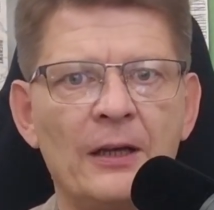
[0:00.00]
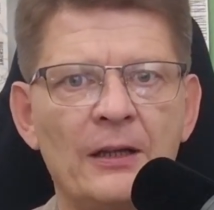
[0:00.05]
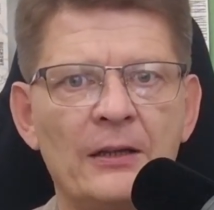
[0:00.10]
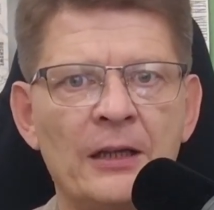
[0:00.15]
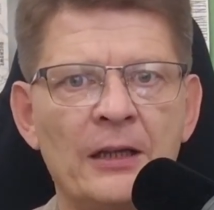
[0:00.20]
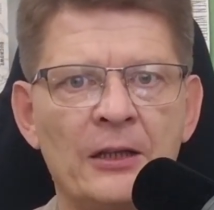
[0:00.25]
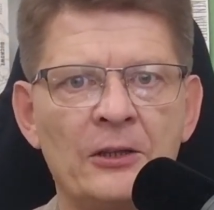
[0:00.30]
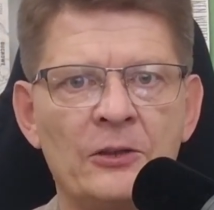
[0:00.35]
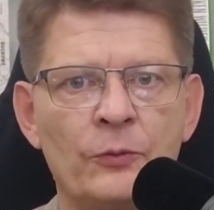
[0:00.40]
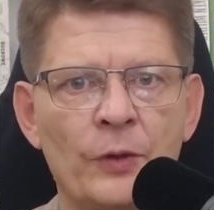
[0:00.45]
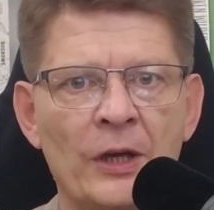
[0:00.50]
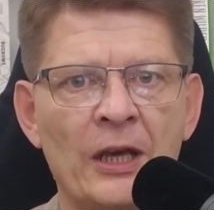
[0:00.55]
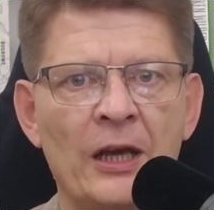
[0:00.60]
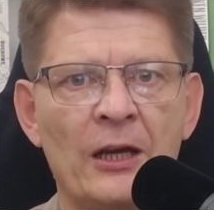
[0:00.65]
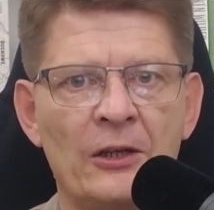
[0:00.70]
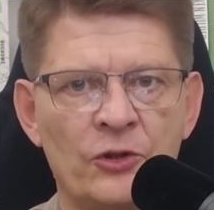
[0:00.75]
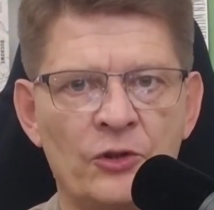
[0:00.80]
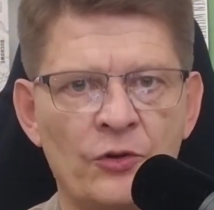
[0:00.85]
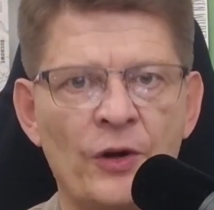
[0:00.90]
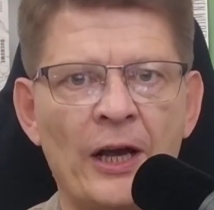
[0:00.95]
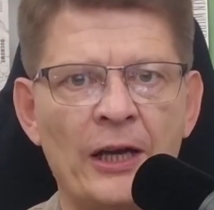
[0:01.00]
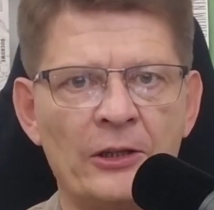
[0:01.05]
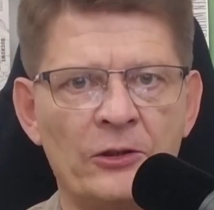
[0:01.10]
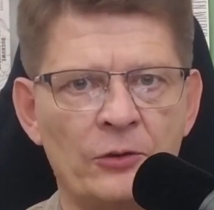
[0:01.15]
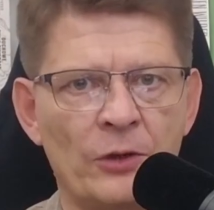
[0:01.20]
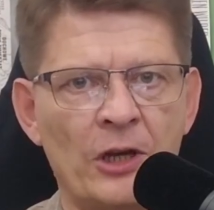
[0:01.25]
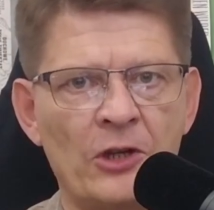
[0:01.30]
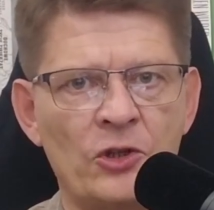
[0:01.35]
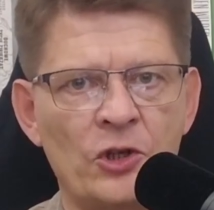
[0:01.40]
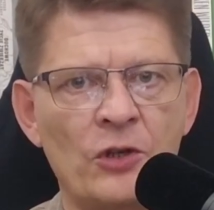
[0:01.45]
that we are trying
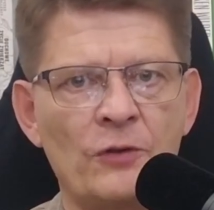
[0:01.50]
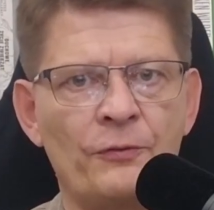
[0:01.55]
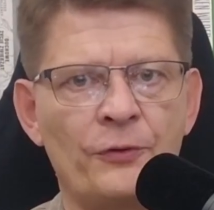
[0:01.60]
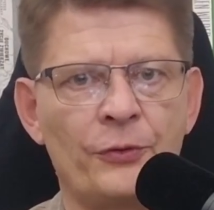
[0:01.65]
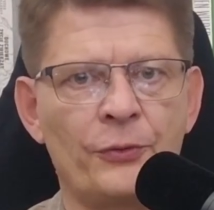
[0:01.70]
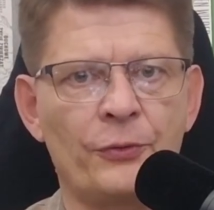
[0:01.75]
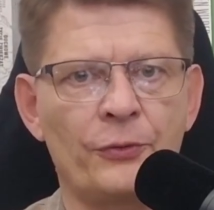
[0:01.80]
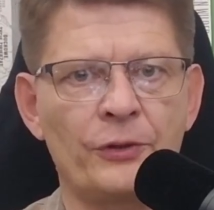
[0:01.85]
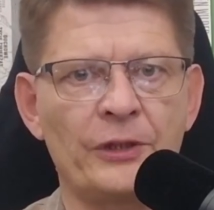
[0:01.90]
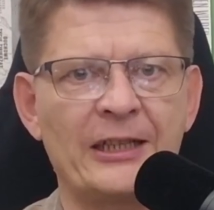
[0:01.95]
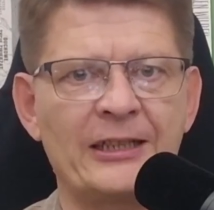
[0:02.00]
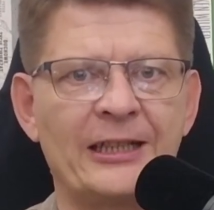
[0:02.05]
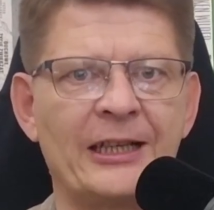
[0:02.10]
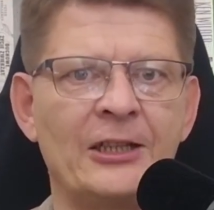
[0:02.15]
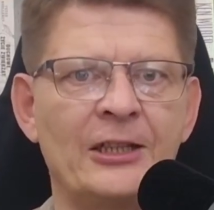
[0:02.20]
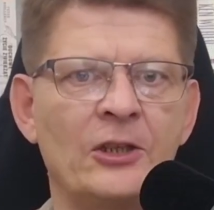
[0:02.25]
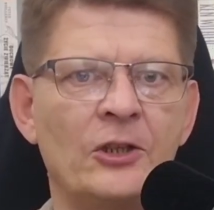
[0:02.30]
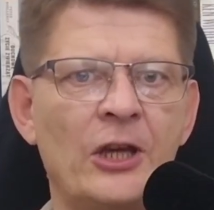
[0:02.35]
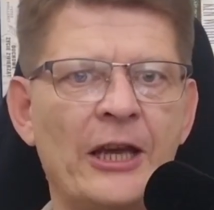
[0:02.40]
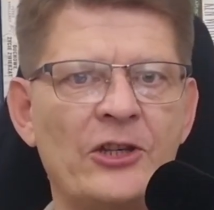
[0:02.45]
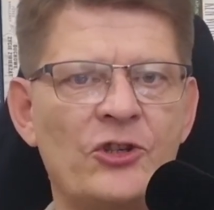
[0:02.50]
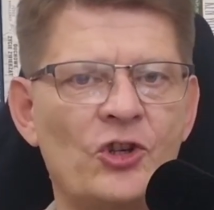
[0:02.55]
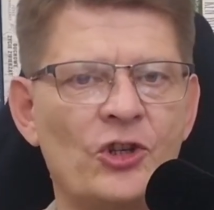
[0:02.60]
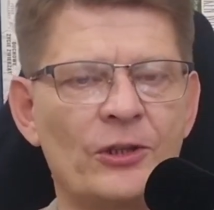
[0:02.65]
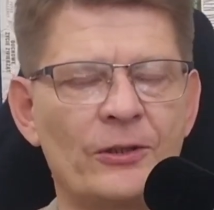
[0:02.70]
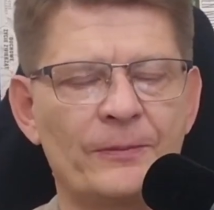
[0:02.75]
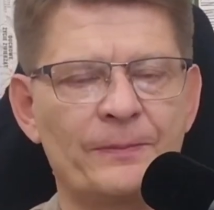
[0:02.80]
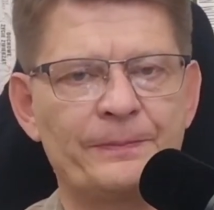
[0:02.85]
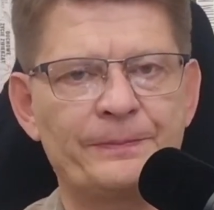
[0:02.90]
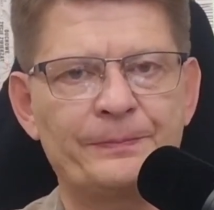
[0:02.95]
to achieve through that allocation.